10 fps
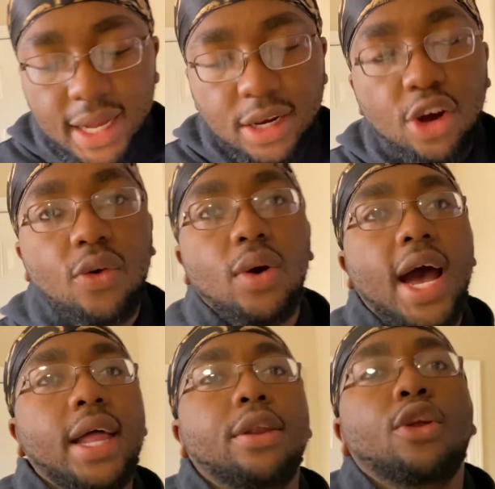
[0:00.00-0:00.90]
know
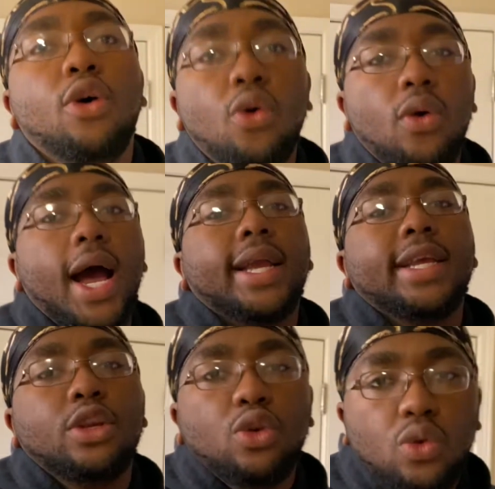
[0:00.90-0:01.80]
I
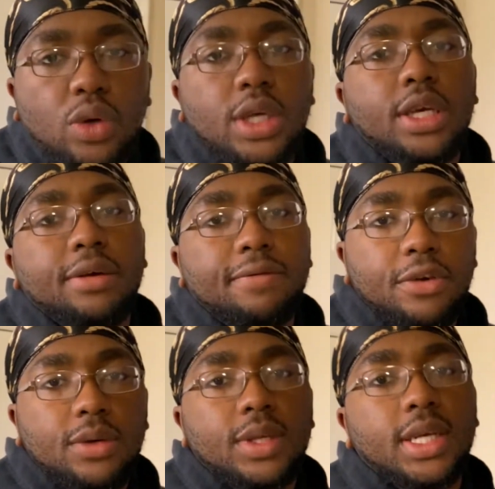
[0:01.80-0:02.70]
can do it. You feel
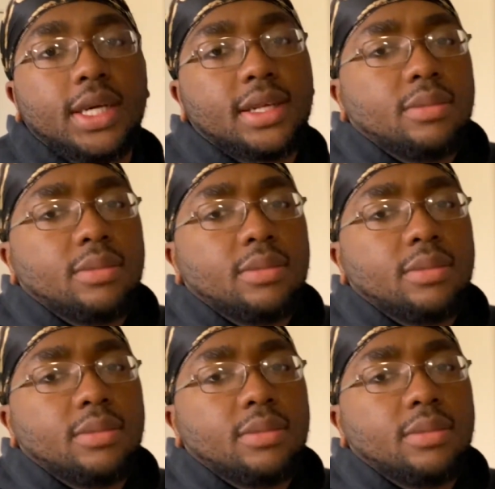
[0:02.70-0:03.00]
what I'm saying? Because I'm